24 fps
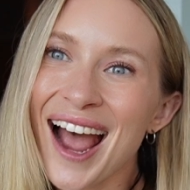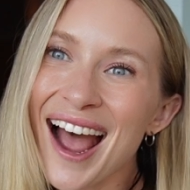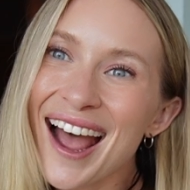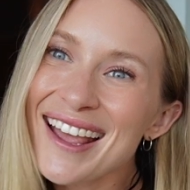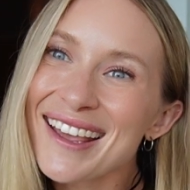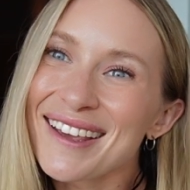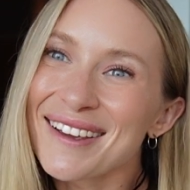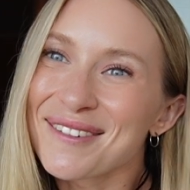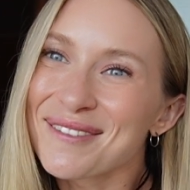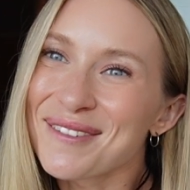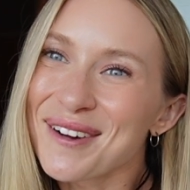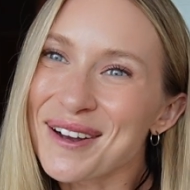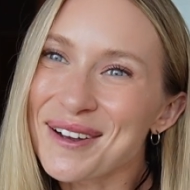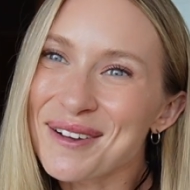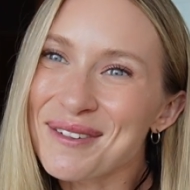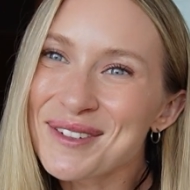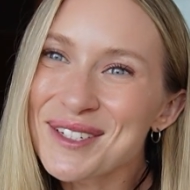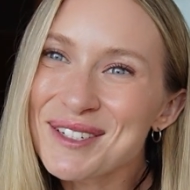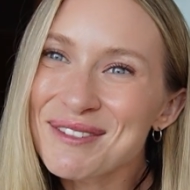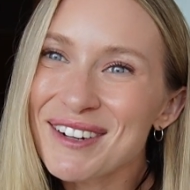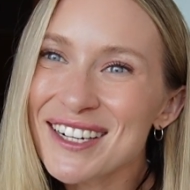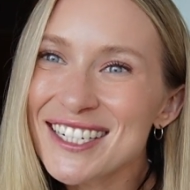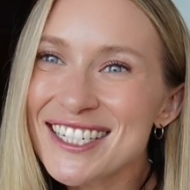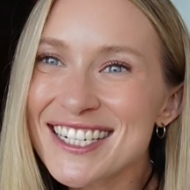Hi, welcome
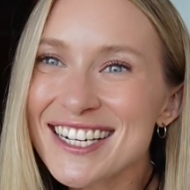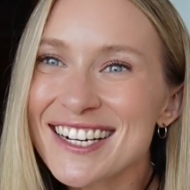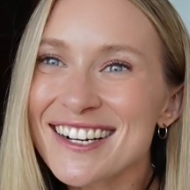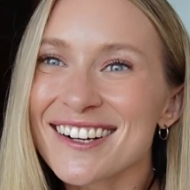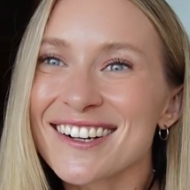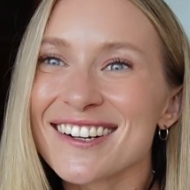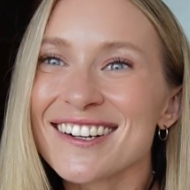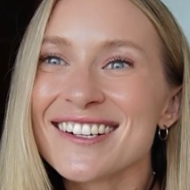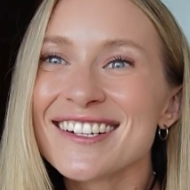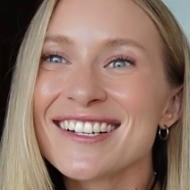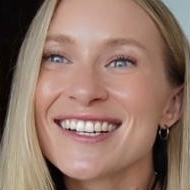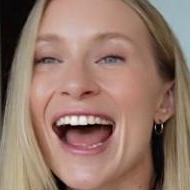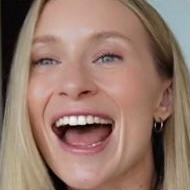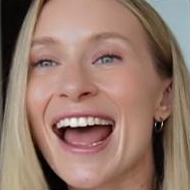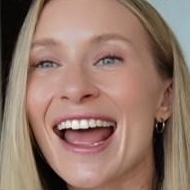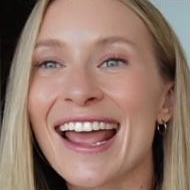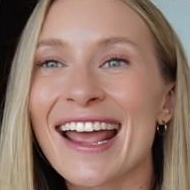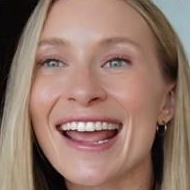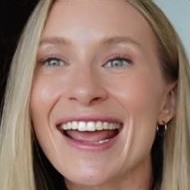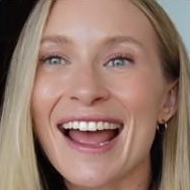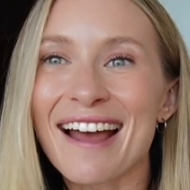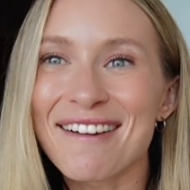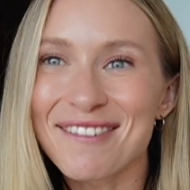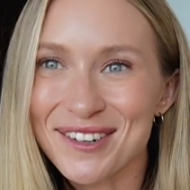to my channel. I
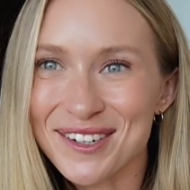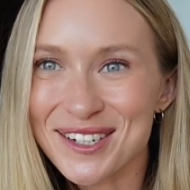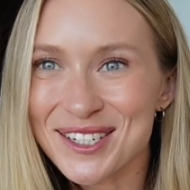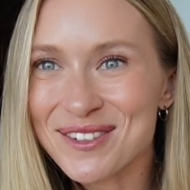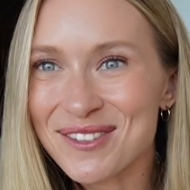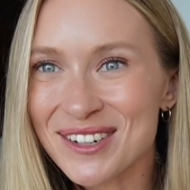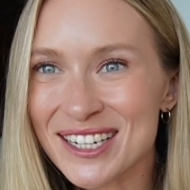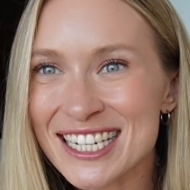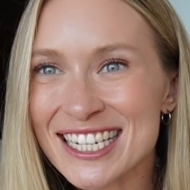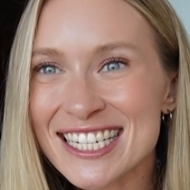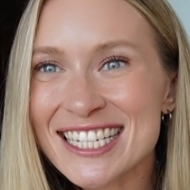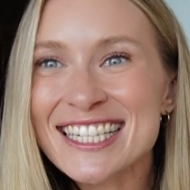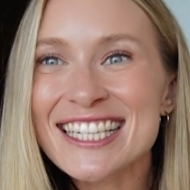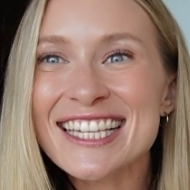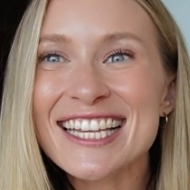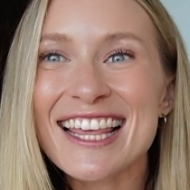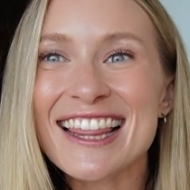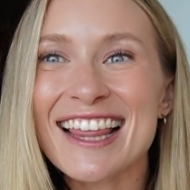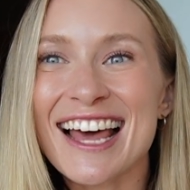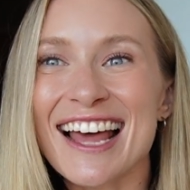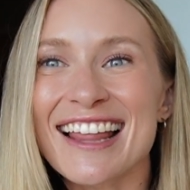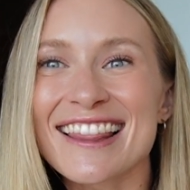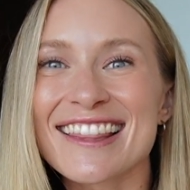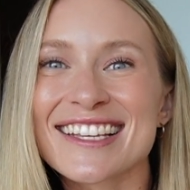have always wanted to say
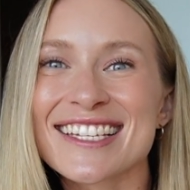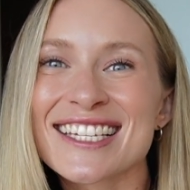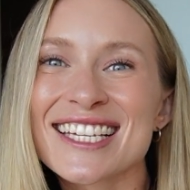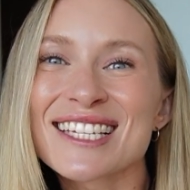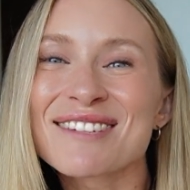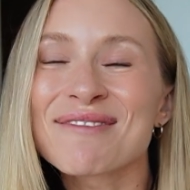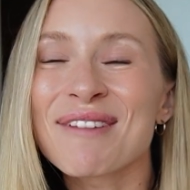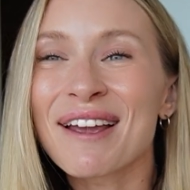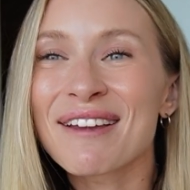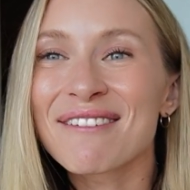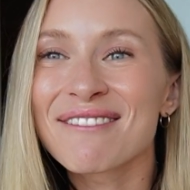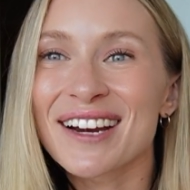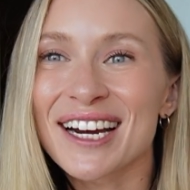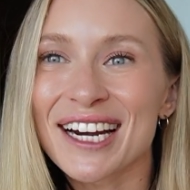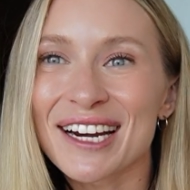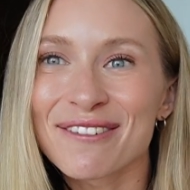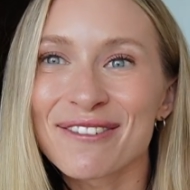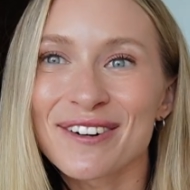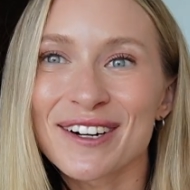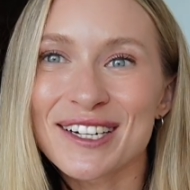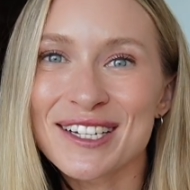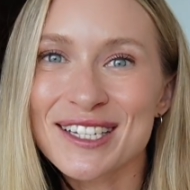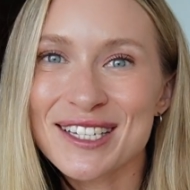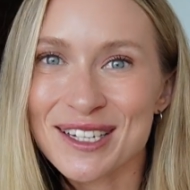that this is my very
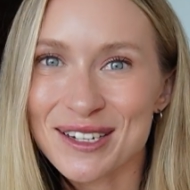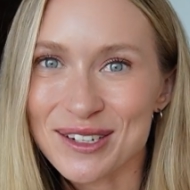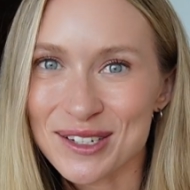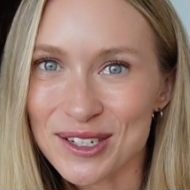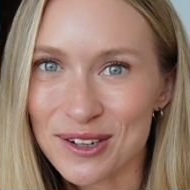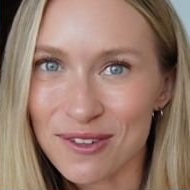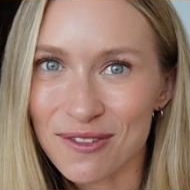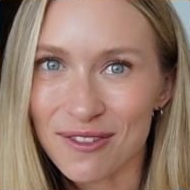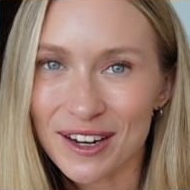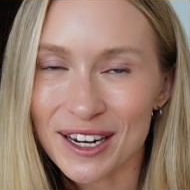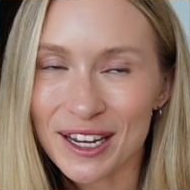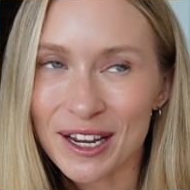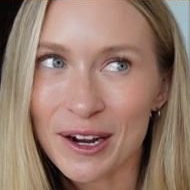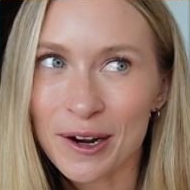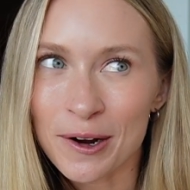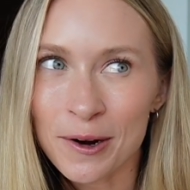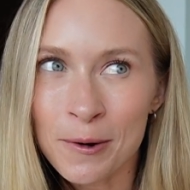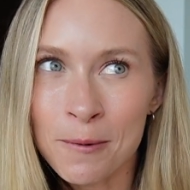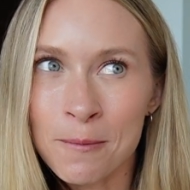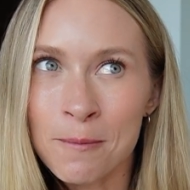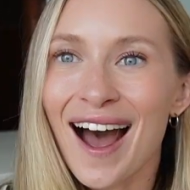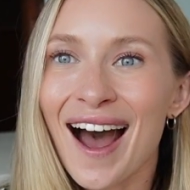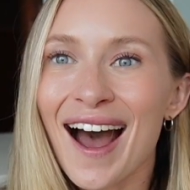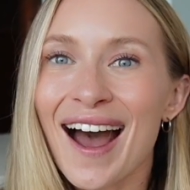first YouTube
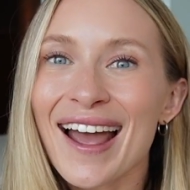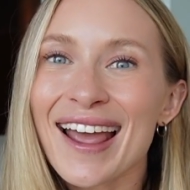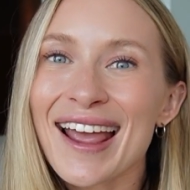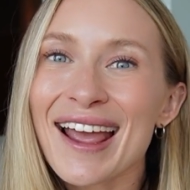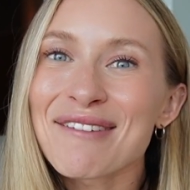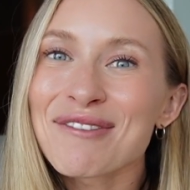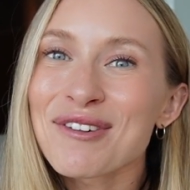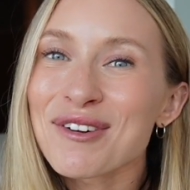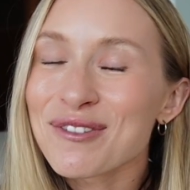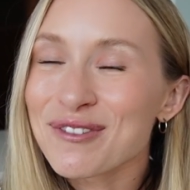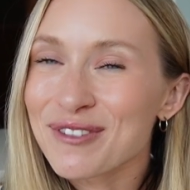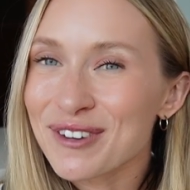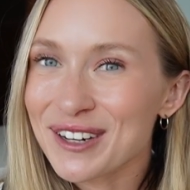video. I have a